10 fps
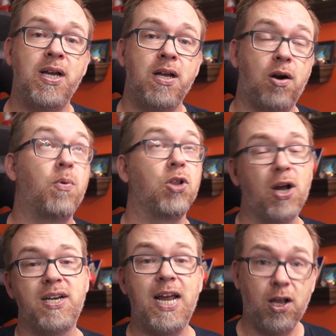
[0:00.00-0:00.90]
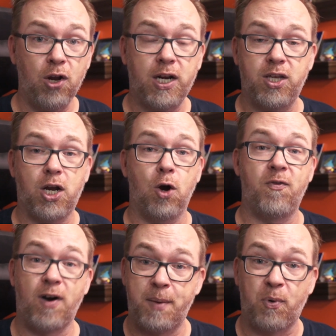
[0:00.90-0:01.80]
Or we'll look, take a look at the code
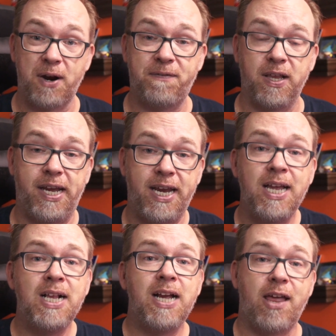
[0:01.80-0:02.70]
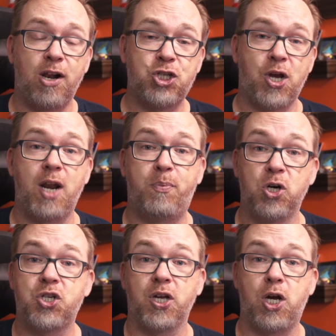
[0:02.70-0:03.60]
very briefly, and I'll show you how to
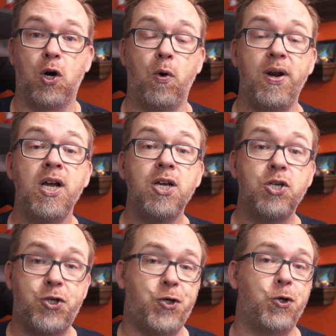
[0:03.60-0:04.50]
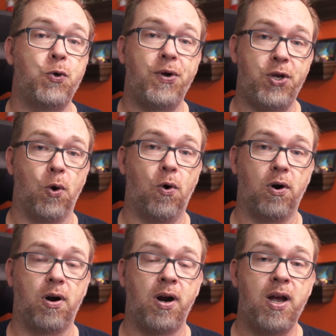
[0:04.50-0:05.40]
push the code to
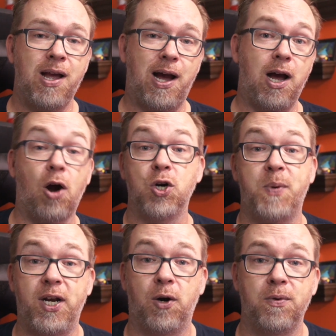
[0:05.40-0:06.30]
your uh, Arduino.